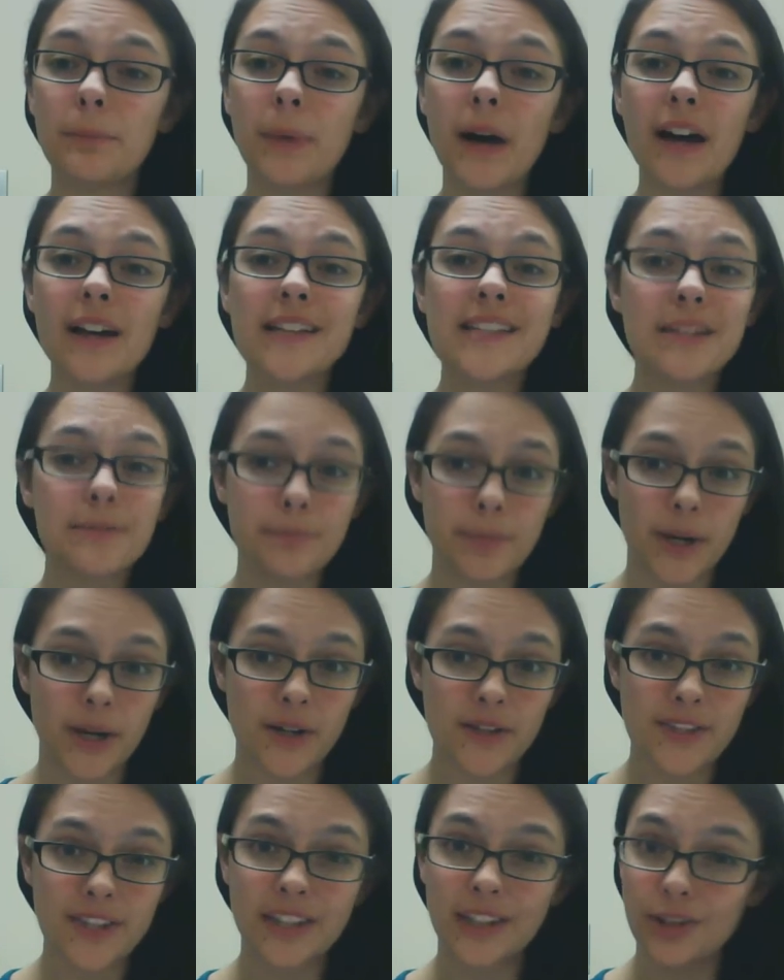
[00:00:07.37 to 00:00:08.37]
bugs, and
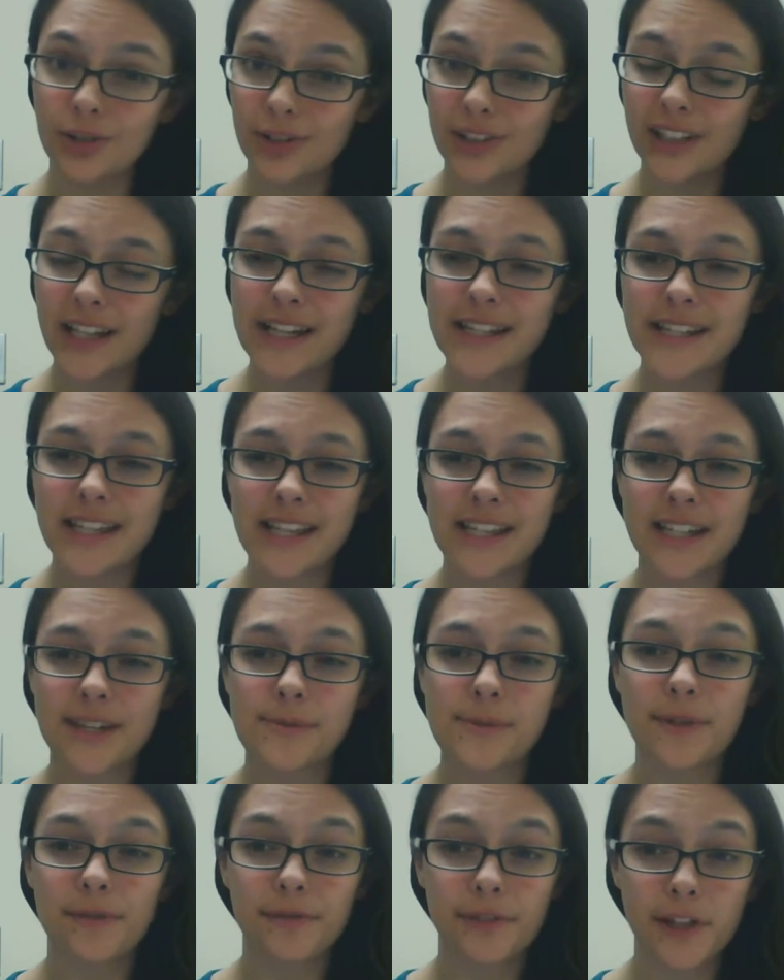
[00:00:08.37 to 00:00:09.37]
birds utilize
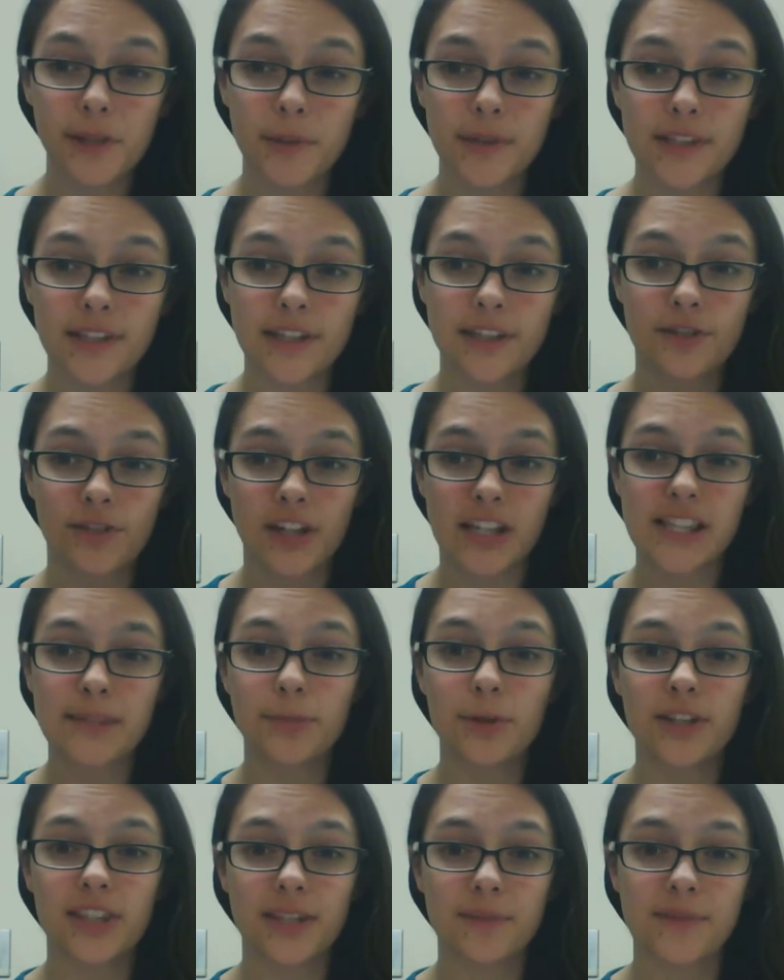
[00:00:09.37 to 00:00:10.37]
systems of fluids to
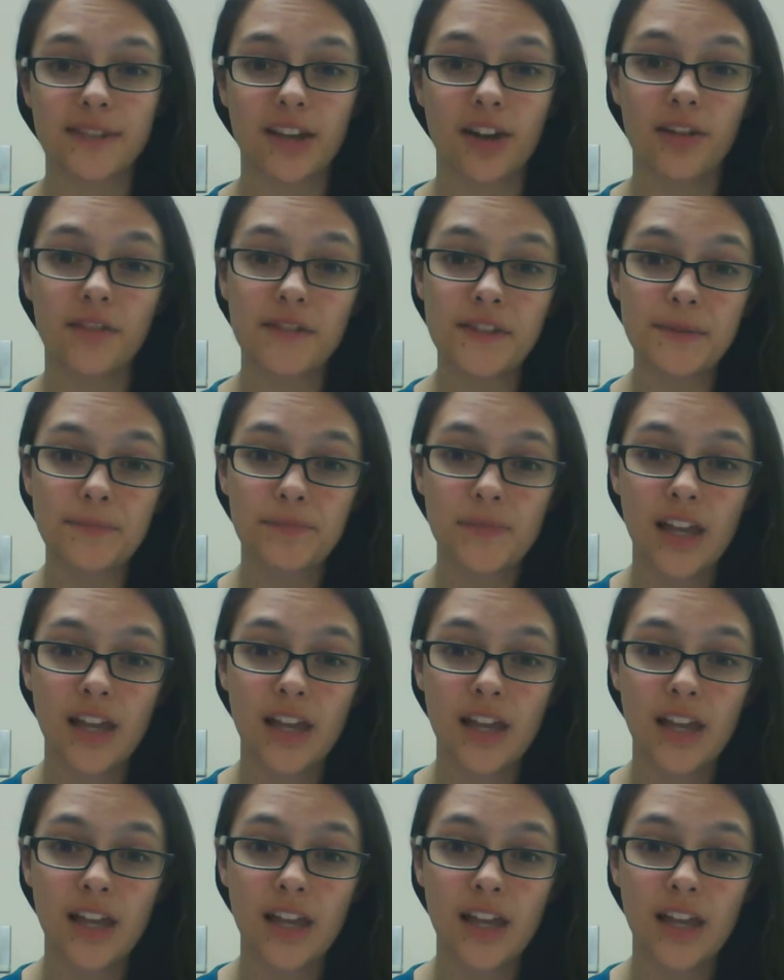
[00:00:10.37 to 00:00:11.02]
transport themselves.